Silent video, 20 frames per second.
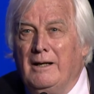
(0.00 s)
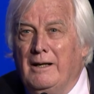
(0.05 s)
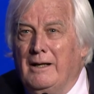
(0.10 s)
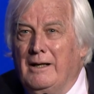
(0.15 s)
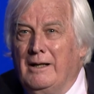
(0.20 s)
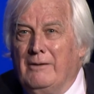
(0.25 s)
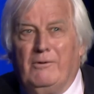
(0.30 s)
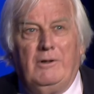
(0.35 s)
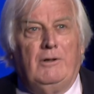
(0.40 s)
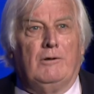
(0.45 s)

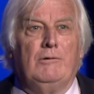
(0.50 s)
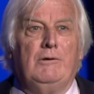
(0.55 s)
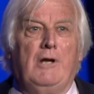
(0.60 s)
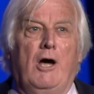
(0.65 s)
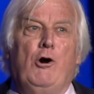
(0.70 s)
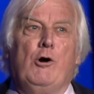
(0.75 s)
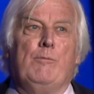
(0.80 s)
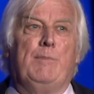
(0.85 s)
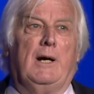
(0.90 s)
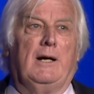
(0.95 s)
We all
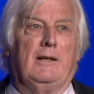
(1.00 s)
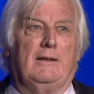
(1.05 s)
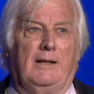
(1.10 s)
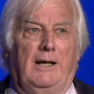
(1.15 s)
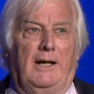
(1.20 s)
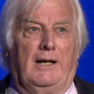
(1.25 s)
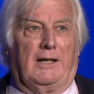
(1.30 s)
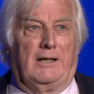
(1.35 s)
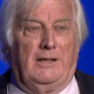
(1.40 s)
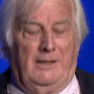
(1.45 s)
know about
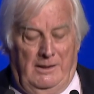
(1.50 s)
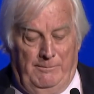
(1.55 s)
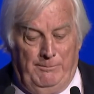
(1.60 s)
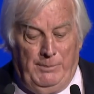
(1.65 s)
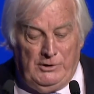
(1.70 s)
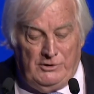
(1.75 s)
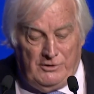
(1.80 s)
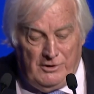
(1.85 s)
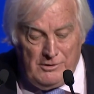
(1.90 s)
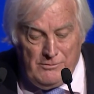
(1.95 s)
that.
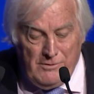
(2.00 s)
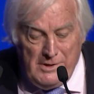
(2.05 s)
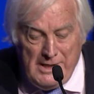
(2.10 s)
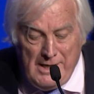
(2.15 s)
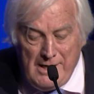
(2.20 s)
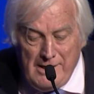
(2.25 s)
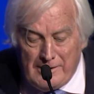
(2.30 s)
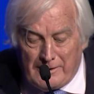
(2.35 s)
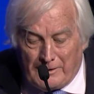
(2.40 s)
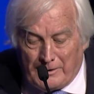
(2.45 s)
But do we
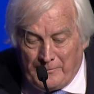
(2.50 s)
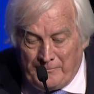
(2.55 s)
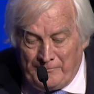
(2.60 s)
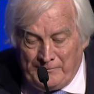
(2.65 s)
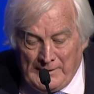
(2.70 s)
know